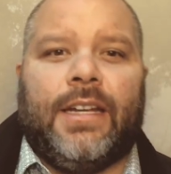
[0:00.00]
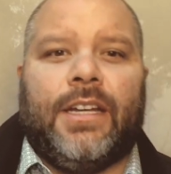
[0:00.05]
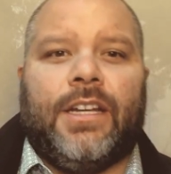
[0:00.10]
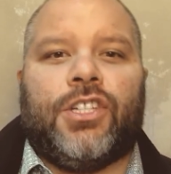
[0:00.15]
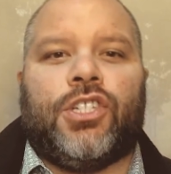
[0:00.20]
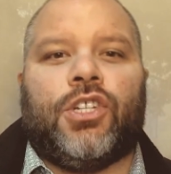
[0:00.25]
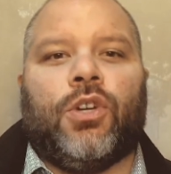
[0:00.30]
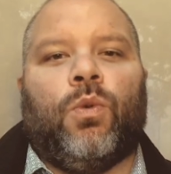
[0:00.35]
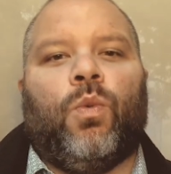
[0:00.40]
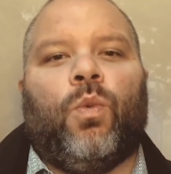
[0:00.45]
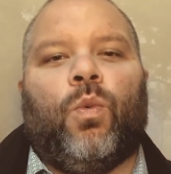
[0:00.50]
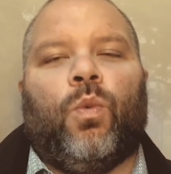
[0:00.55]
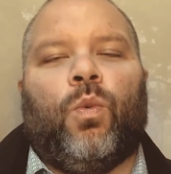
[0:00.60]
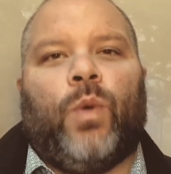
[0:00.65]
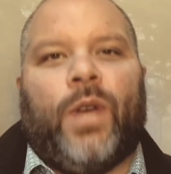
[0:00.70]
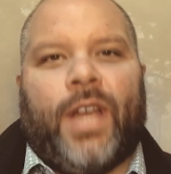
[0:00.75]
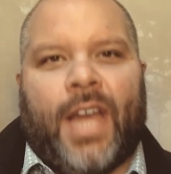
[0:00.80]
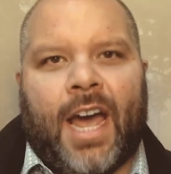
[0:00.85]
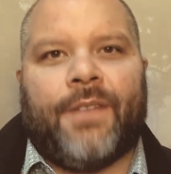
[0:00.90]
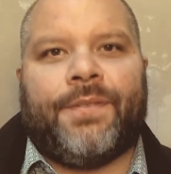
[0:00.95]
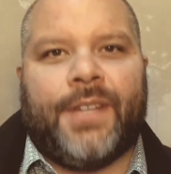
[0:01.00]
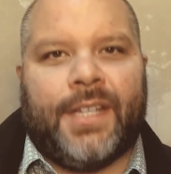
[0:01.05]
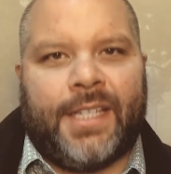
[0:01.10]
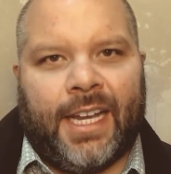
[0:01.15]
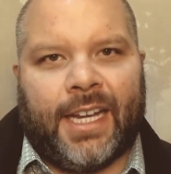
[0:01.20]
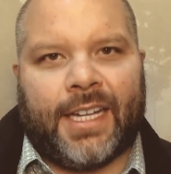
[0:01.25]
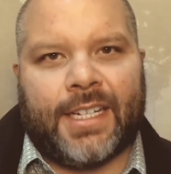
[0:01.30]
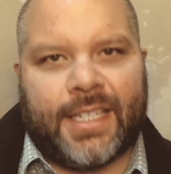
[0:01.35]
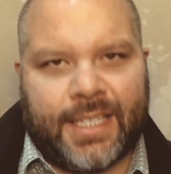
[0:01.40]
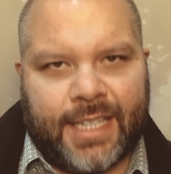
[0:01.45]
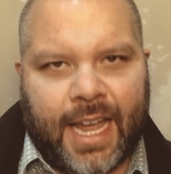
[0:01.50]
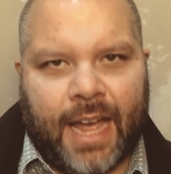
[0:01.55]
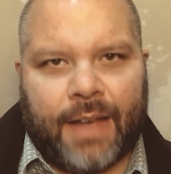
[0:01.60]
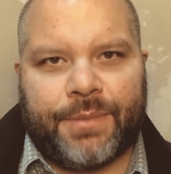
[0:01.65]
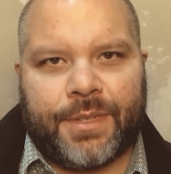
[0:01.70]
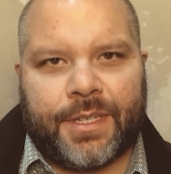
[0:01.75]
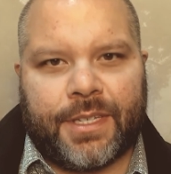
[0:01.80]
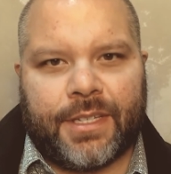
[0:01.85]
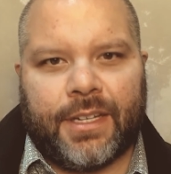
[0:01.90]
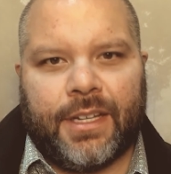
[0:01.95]
So we have to take
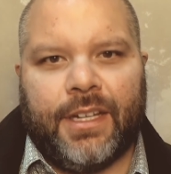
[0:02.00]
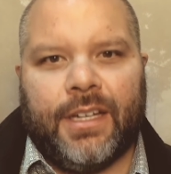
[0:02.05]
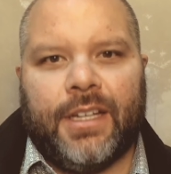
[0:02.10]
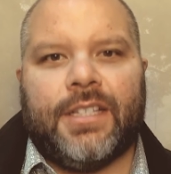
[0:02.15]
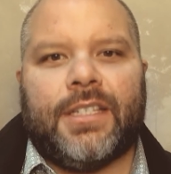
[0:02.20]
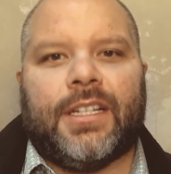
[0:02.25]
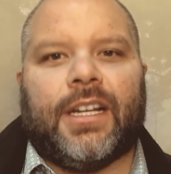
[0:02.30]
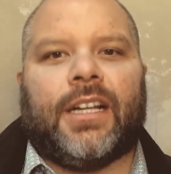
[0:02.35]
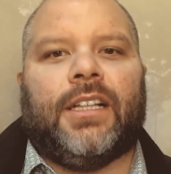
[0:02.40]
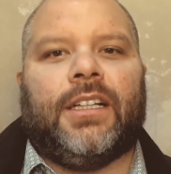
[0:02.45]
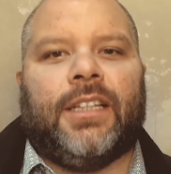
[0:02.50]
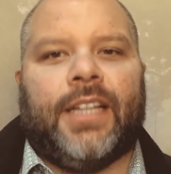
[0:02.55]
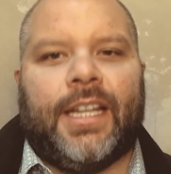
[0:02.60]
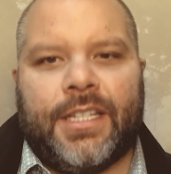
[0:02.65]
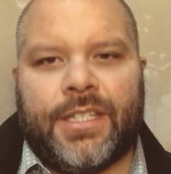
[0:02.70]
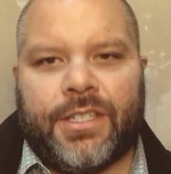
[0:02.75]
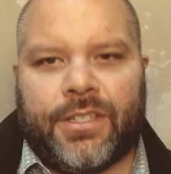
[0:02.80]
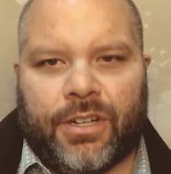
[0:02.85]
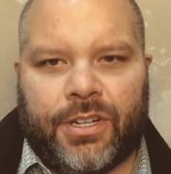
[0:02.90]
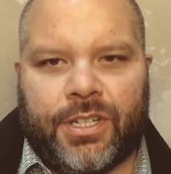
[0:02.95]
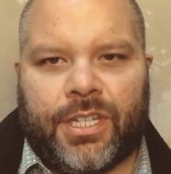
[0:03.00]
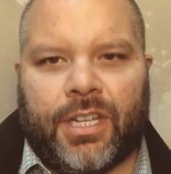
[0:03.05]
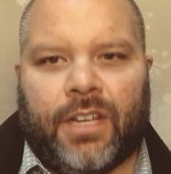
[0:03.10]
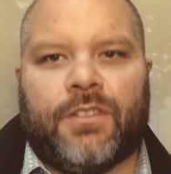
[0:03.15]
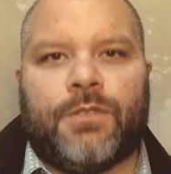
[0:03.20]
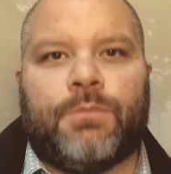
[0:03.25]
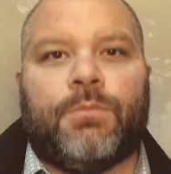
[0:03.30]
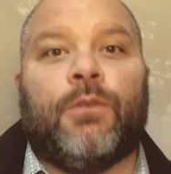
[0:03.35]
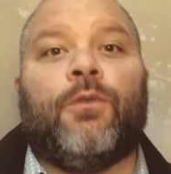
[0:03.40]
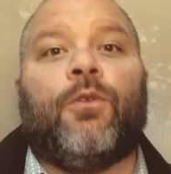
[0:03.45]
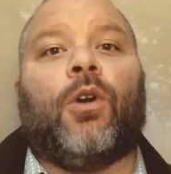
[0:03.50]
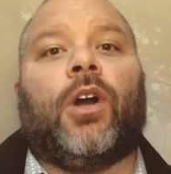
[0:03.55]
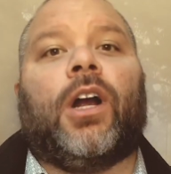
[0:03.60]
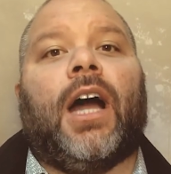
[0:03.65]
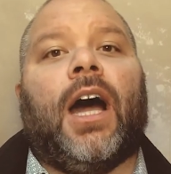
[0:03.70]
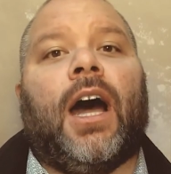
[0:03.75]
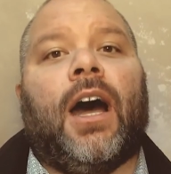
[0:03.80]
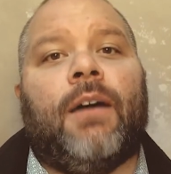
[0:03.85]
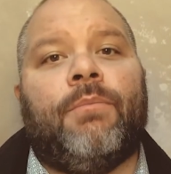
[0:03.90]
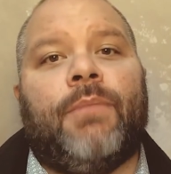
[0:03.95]
steps to cleanse ourselves before
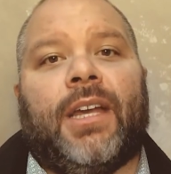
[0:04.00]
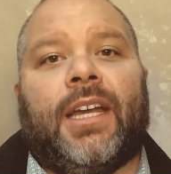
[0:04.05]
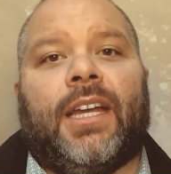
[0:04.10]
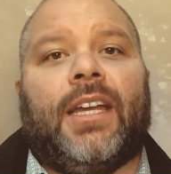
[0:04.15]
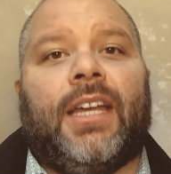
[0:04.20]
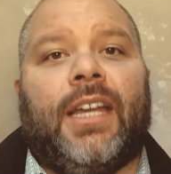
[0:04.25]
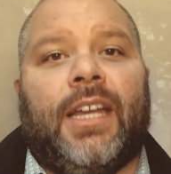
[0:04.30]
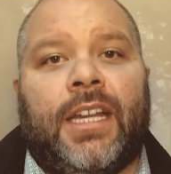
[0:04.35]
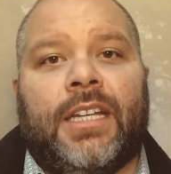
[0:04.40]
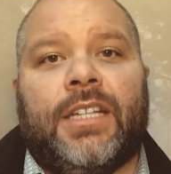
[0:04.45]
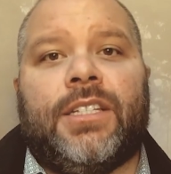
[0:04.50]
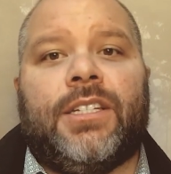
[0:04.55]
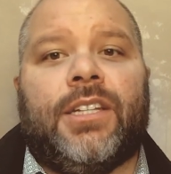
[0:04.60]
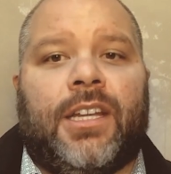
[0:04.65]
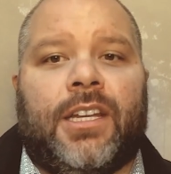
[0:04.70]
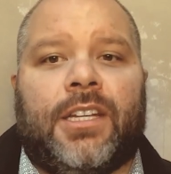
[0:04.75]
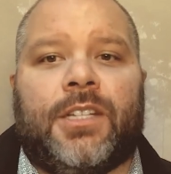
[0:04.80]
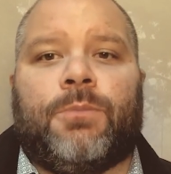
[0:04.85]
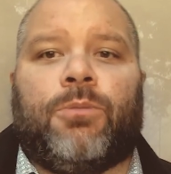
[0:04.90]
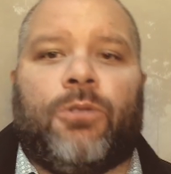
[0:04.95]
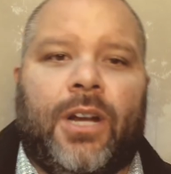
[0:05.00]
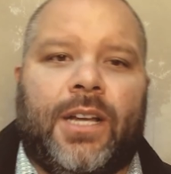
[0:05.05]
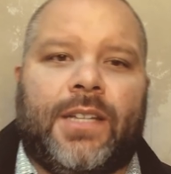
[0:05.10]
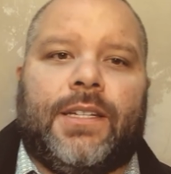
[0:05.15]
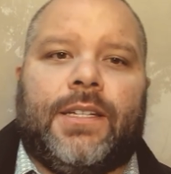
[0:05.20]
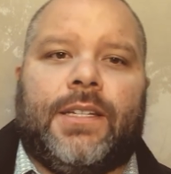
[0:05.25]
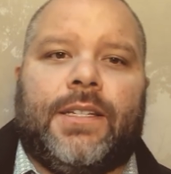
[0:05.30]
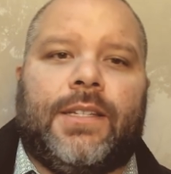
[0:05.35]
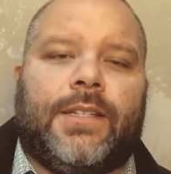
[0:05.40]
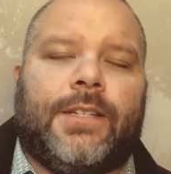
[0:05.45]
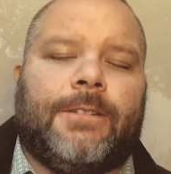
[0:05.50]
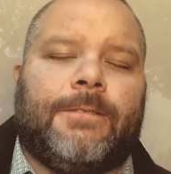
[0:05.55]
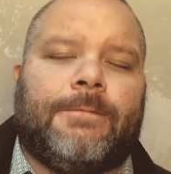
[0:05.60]
coming into his presence.